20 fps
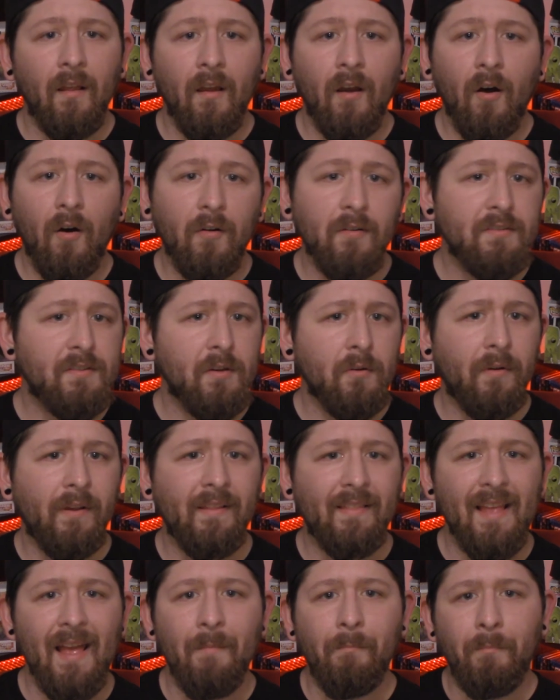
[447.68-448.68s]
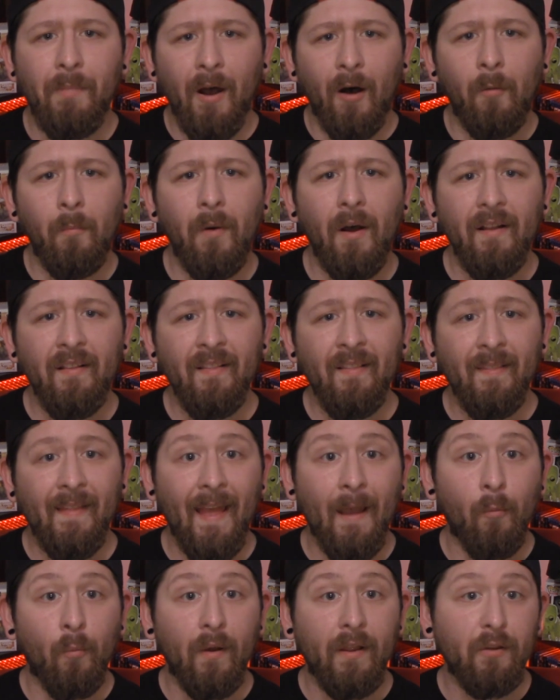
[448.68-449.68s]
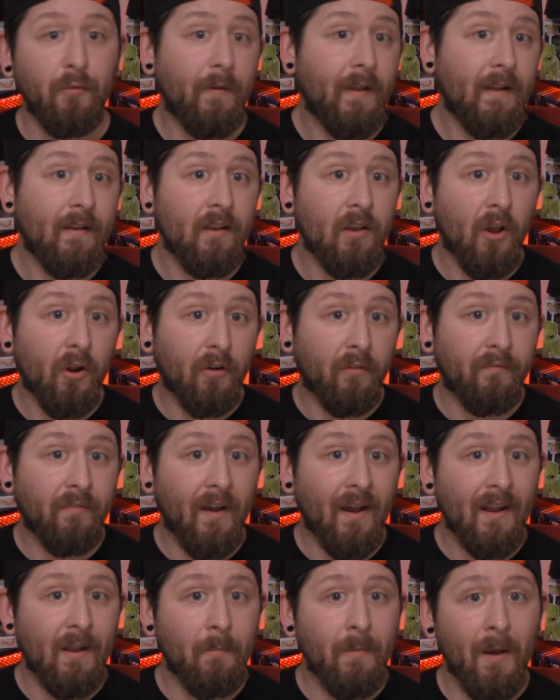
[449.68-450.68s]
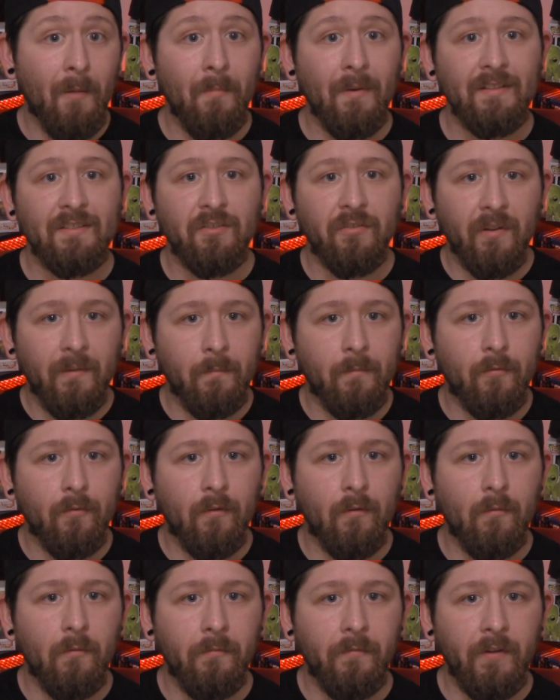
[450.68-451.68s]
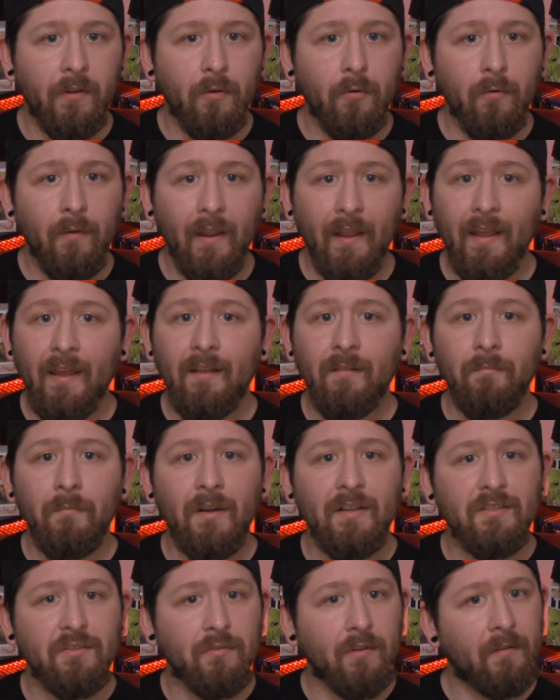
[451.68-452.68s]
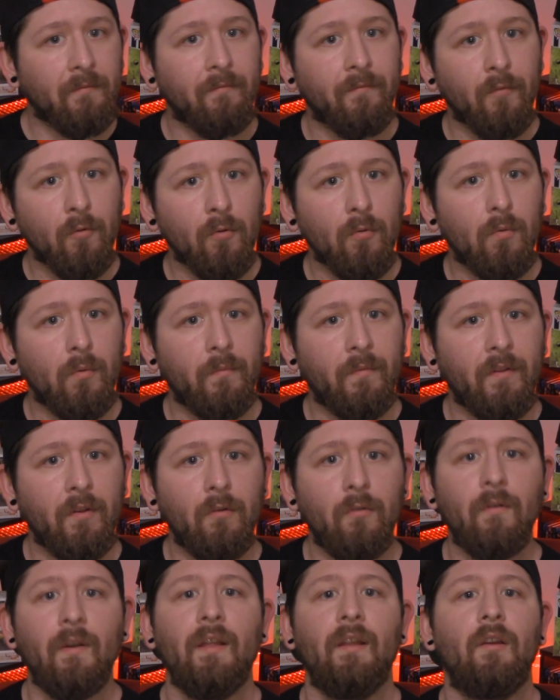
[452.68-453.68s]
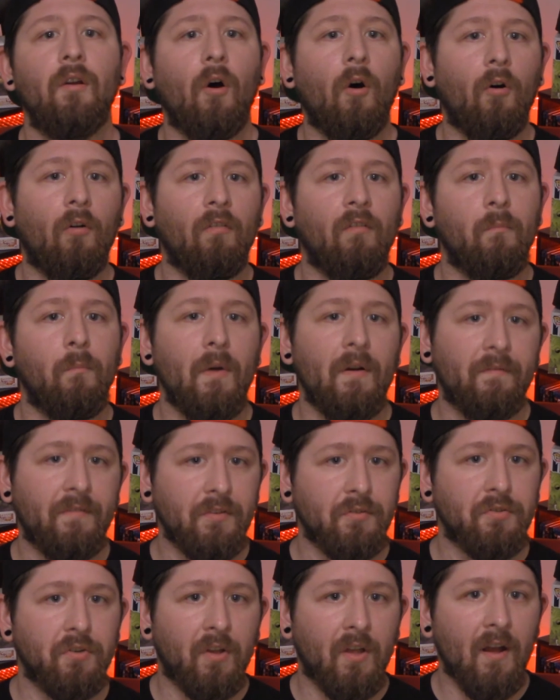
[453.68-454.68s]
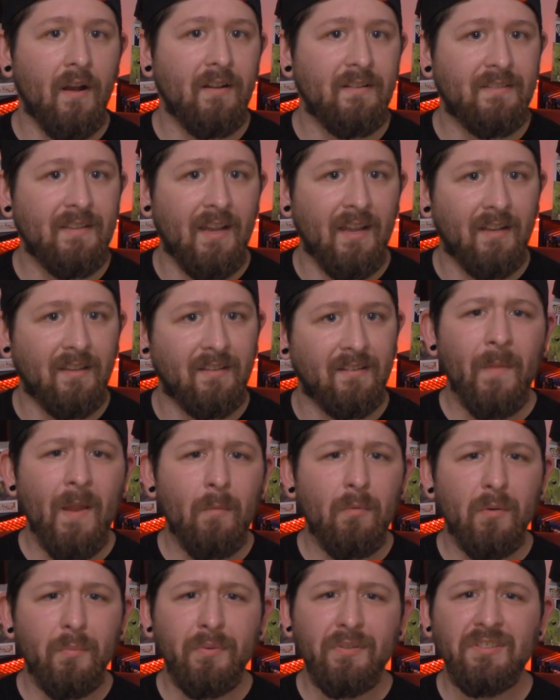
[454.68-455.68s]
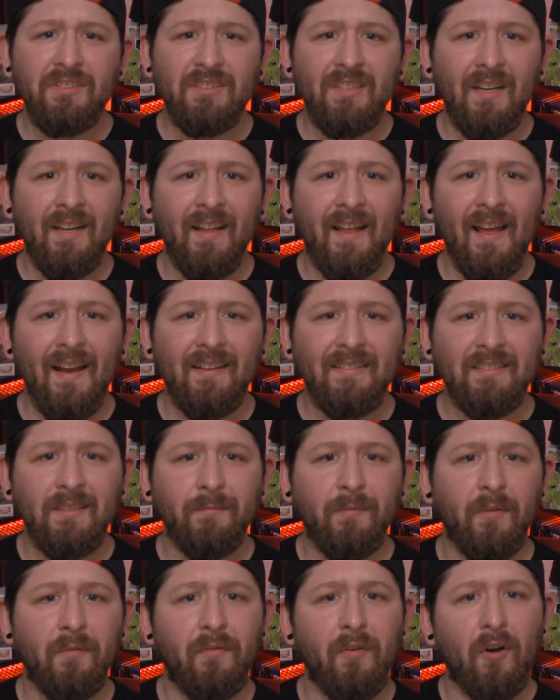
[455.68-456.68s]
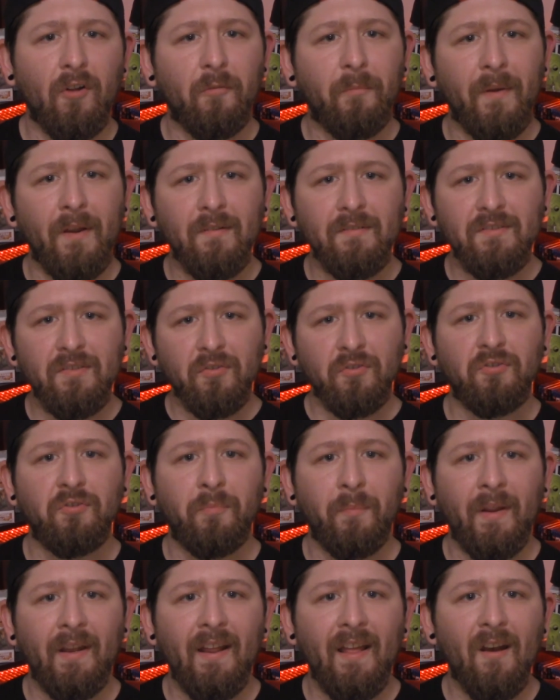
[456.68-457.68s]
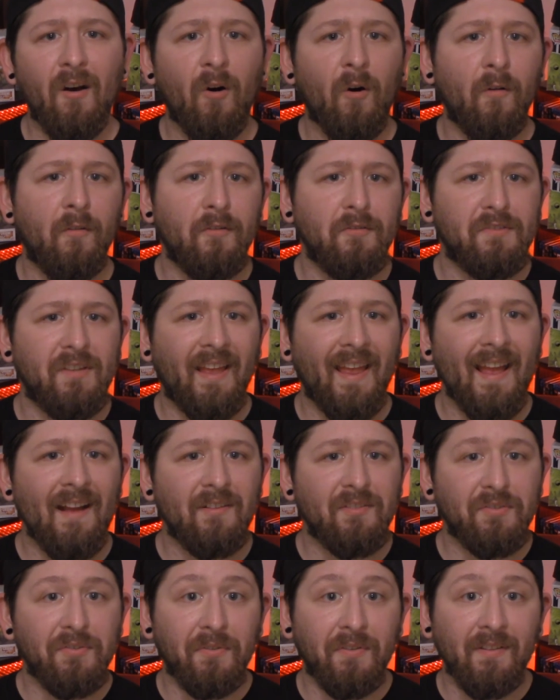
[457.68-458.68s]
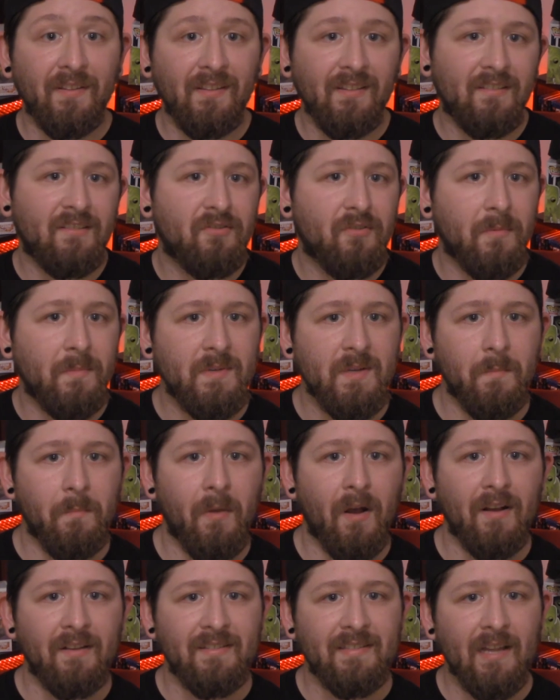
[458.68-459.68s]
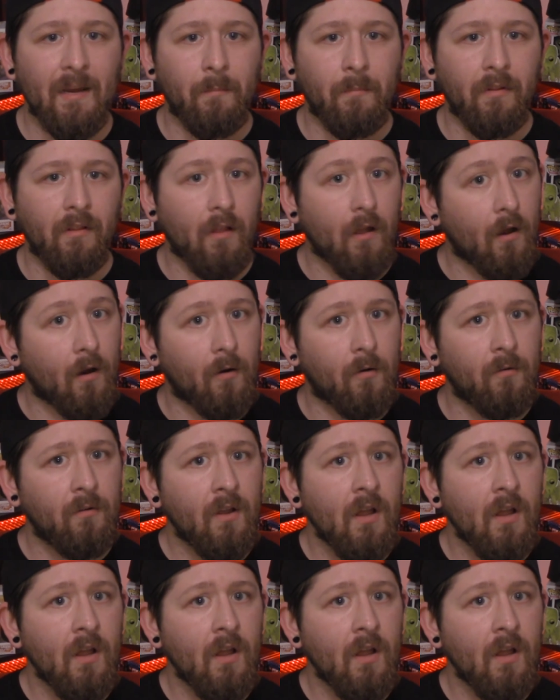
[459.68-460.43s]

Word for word: Also hit that bell button, that way you get notified about my Scream 3 review and my Scream 4 review and all of my future content. I would appreciate it guys if you follow me on social media, all those accounts are in the description box down below.